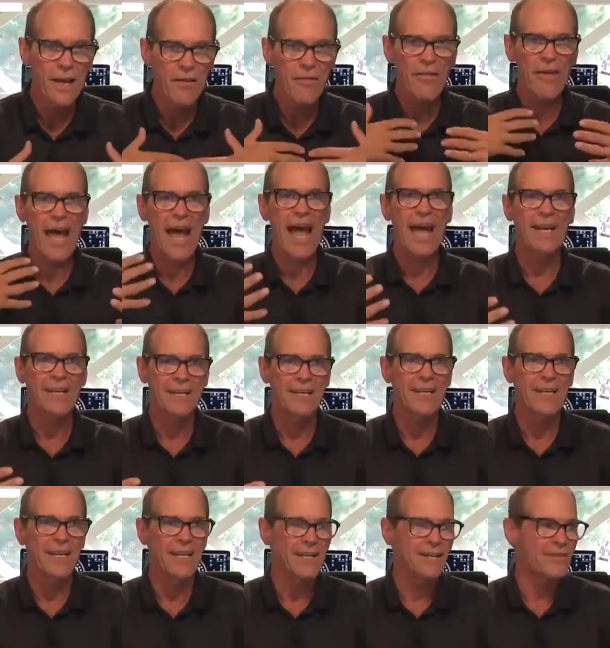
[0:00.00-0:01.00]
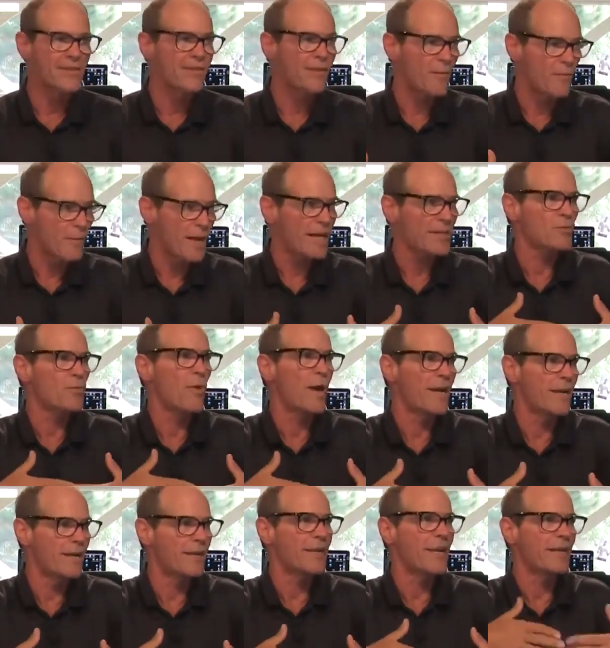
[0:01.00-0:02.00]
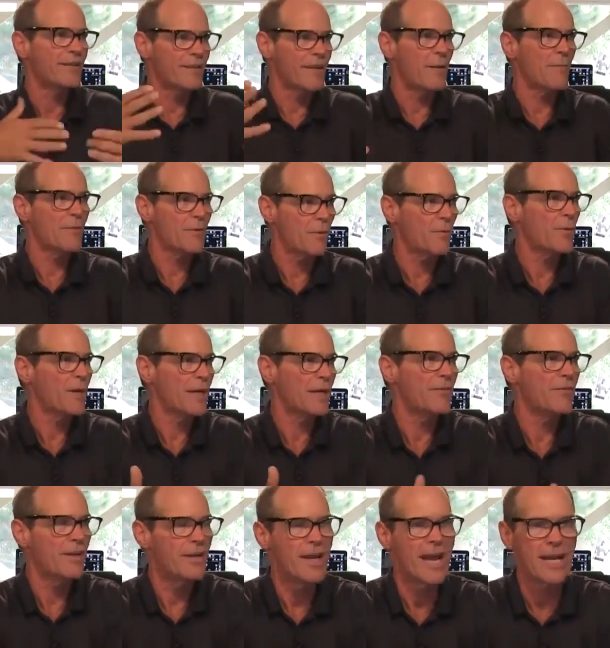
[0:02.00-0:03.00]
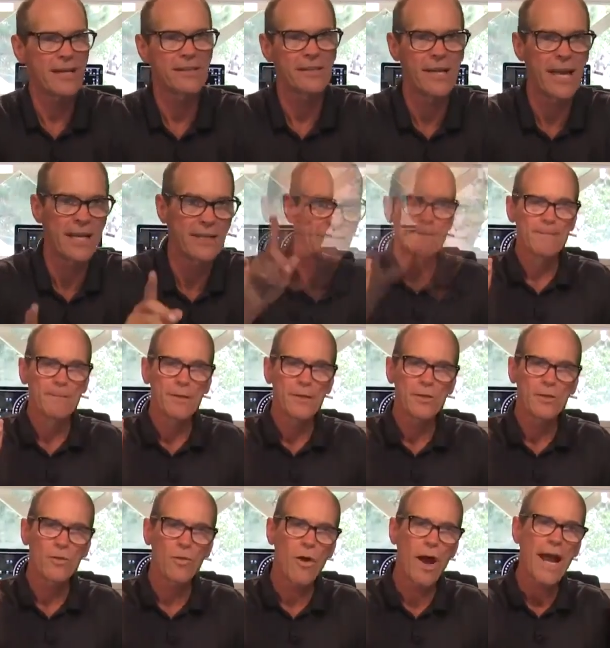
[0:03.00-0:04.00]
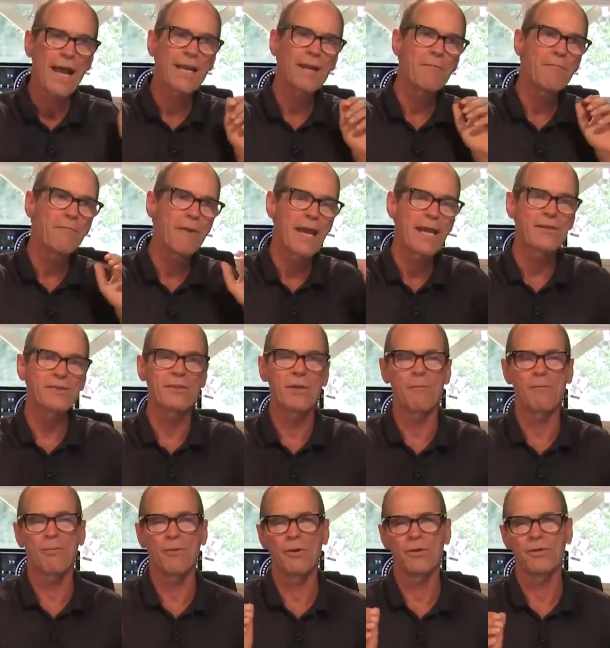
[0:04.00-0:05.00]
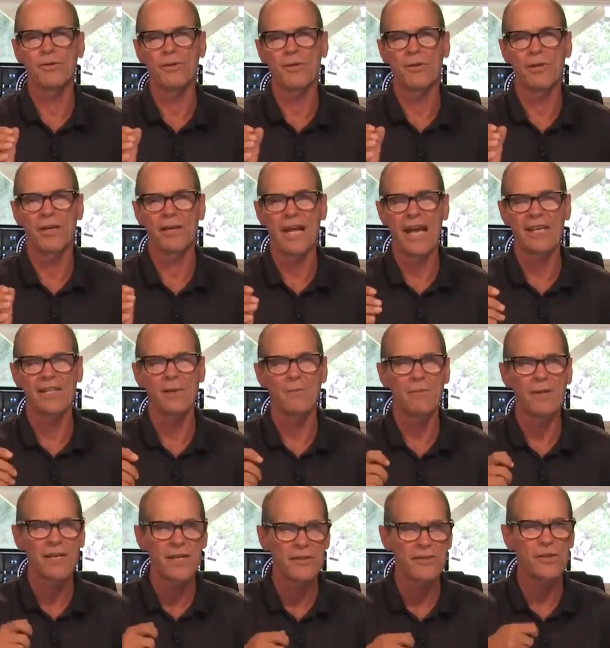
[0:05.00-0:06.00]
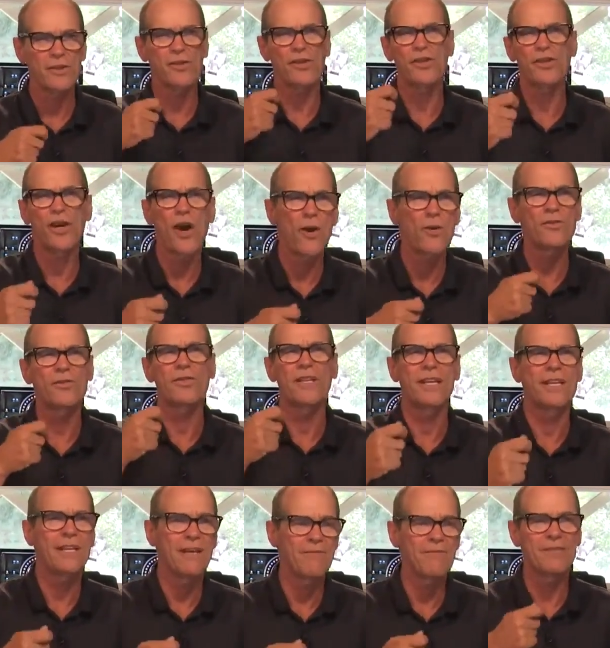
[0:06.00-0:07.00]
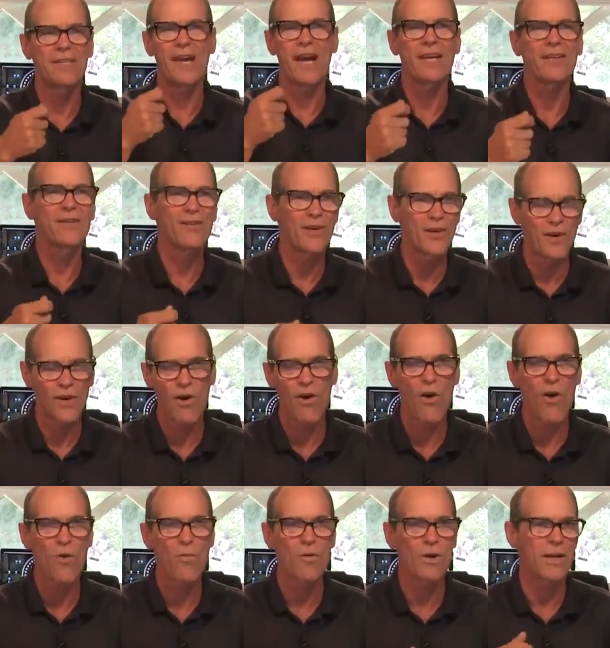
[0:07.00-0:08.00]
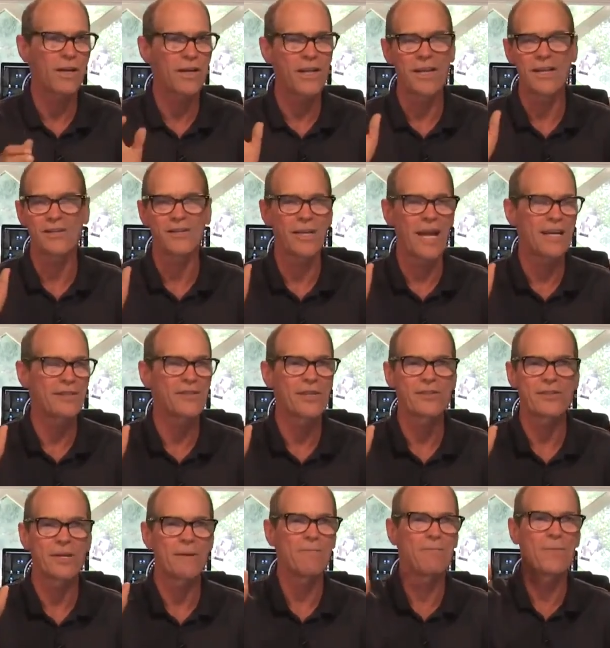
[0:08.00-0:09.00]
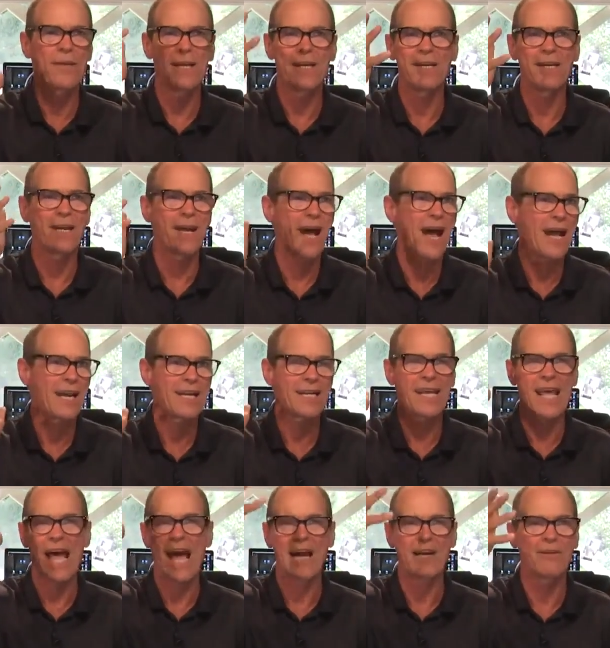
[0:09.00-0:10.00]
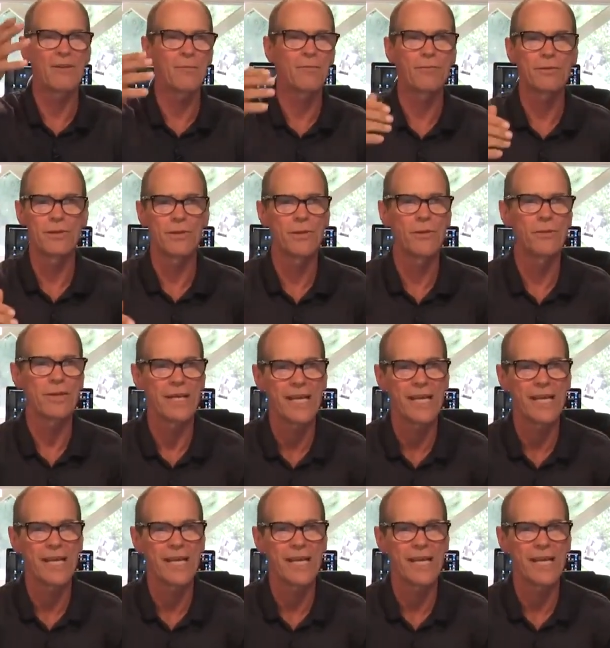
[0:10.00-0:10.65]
that is the best way to get them to read the next sentence. Try to make some personal connection because it shows that you've done your homework and it's not just some idiotic out of the blue